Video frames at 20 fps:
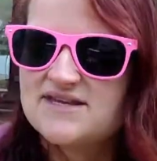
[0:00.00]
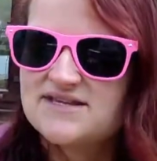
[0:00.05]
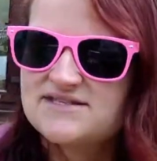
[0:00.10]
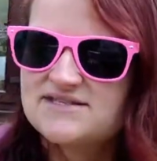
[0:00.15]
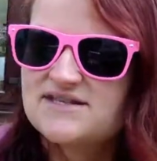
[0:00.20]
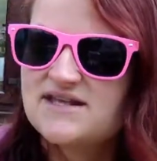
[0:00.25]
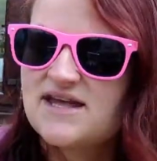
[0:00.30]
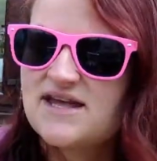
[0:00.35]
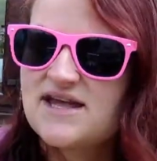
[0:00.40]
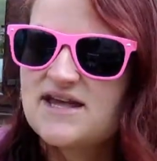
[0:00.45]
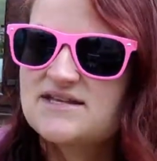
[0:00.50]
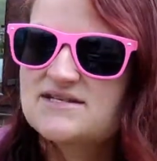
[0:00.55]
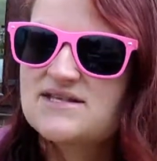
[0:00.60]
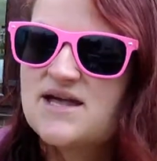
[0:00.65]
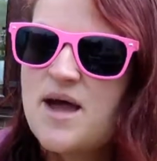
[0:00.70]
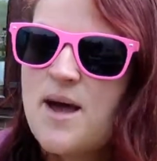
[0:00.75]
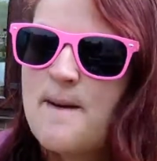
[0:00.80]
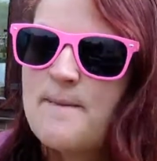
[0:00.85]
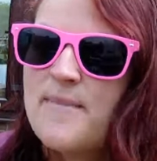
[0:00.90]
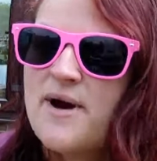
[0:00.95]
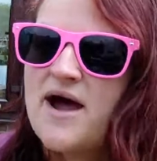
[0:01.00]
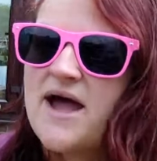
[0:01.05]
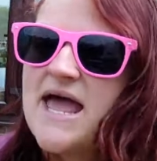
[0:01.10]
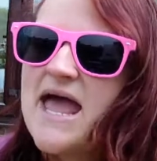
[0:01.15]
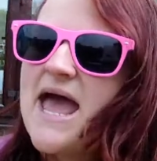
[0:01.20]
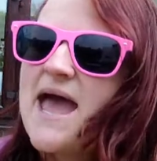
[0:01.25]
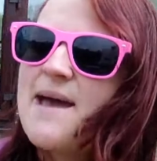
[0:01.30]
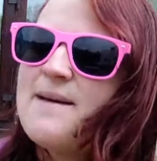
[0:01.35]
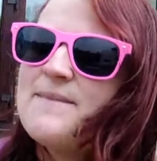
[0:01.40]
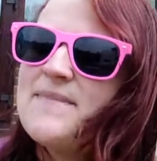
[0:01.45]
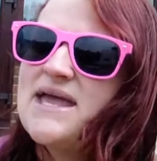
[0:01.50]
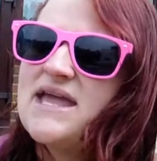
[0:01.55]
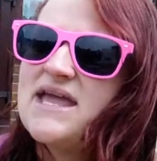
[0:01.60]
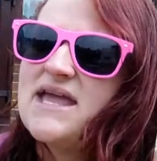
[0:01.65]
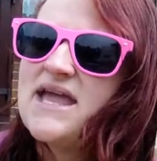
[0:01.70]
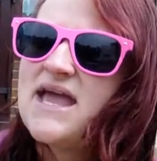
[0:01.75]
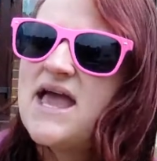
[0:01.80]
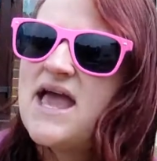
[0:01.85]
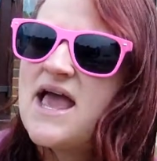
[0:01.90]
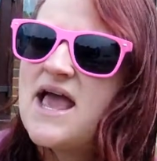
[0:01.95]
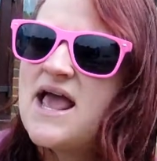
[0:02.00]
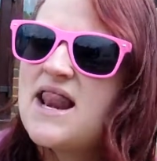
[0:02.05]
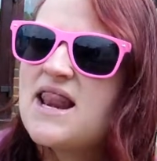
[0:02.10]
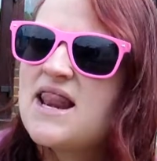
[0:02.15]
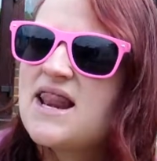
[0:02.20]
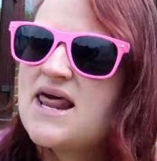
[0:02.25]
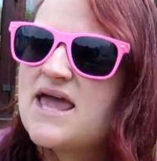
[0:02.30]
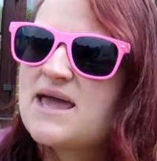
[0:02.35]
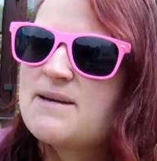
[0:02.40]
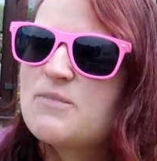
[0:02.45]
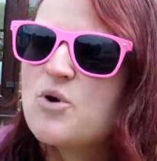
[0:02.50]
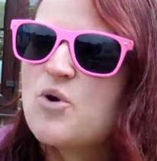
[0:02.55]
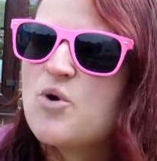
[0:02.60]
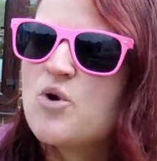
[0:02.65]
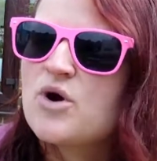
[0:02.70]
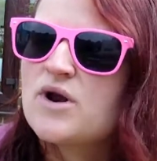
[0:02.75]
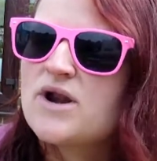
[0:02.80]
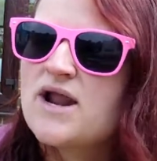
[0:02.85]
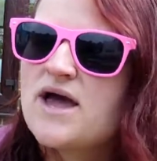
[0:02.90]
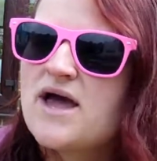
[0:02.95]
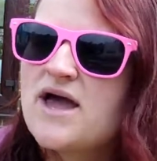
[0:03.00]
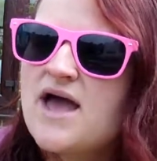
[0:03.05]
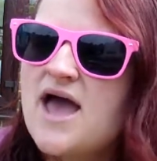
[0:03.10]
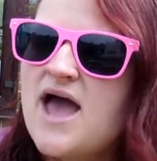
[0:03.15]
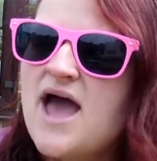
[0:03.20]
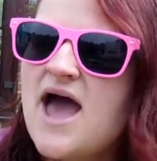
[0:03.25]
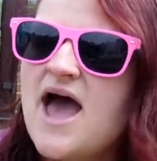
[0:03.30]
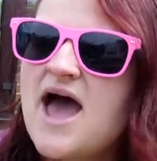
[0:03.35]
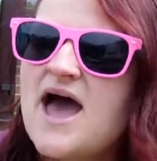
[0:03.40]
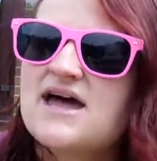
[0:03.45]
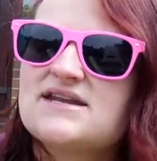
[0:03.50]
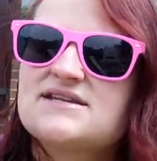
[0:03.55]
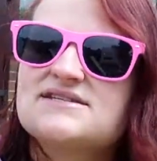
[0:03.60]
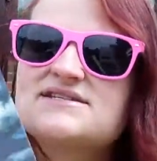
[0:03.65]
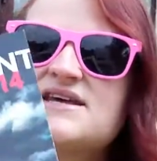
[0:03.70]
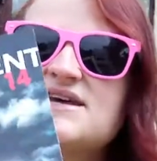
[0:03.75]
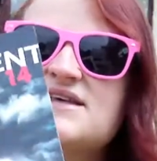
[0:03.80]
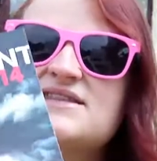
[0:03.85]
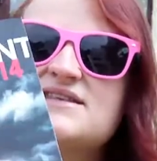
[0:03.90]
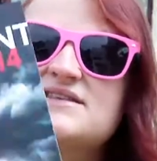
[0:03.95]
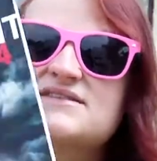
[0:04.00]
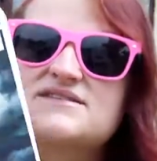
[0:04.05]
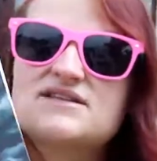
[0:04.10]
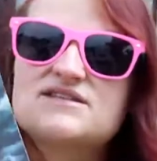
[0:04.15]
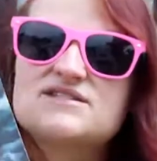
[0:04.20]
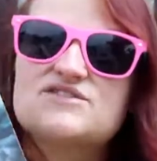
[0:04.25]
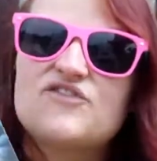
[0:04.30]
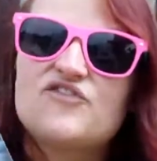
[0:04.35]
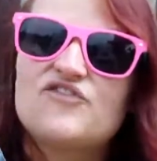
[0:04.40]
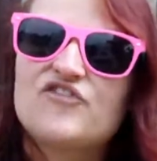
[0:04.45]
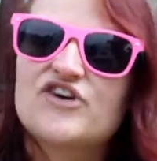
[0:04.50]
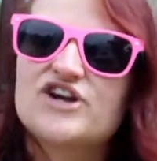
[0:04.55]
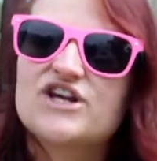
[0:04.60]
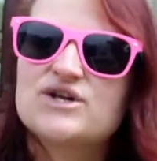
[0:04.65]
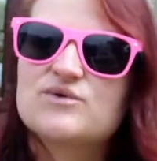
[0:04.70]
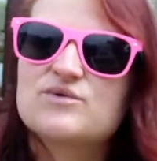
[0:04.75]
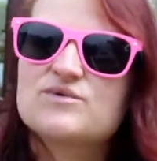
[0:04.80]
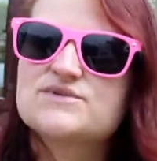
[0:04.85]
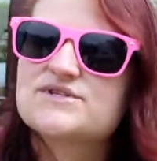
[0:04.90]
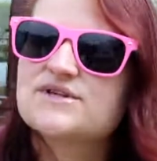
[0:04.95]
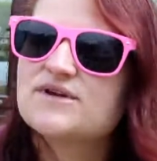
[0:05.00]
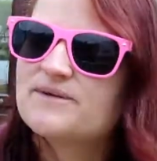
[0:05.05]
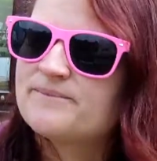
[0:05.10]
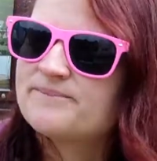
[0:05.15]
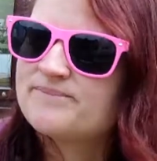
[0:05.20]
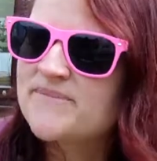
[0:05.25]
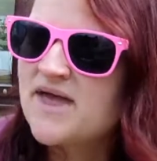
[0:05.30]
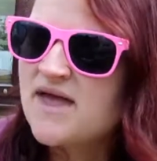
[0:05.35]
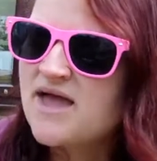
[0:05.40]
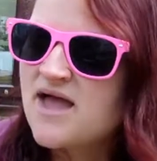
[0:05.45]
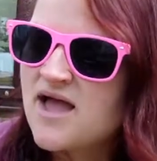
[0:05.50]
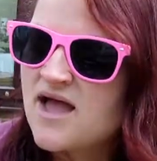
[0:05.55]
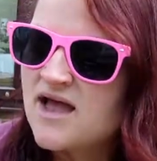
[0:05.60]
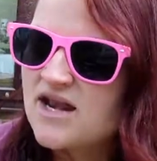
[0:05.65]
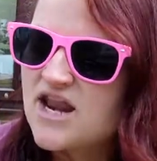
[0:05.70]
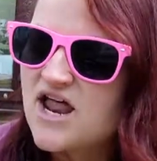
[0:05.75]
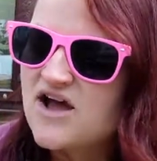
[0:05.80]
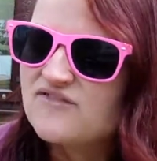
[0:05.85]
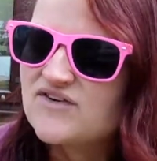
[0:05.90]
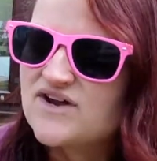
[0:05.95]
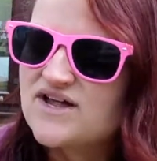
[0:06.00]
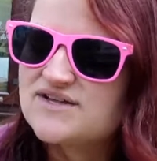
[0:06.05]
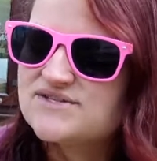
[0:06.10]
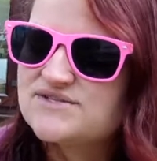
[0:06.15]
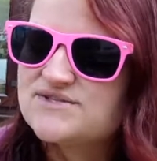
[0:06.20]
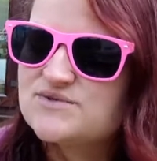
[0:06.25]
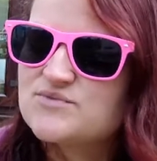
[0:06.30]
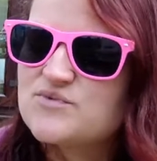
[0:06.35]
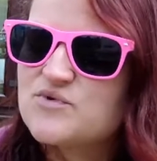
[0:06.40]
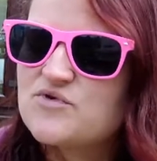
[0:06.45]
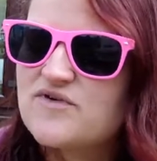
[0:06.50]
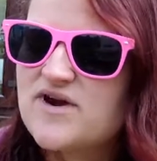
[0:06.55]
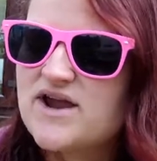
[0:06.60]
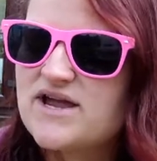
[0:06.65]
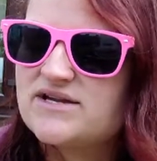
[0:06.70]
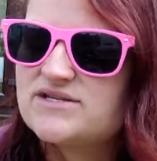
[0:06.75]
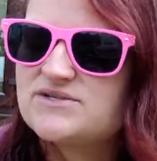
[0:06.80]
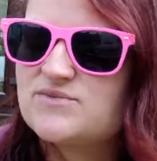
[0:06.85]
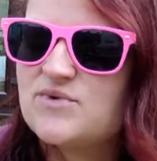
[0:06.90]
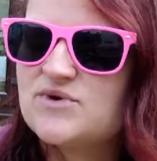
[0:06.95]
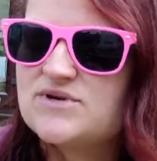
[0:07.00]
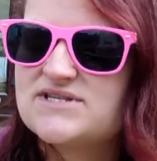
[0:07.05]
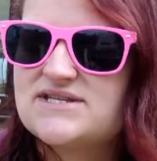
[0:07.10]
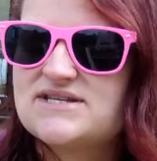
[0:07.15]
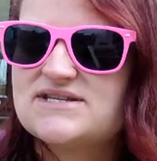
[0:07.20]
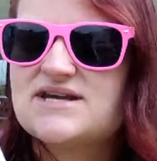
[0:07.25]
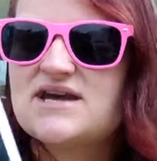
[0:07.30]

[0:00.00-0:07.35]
this is by Emmy Laybourne and this one's freaking awesome. Love, Lust, War rage. What Does It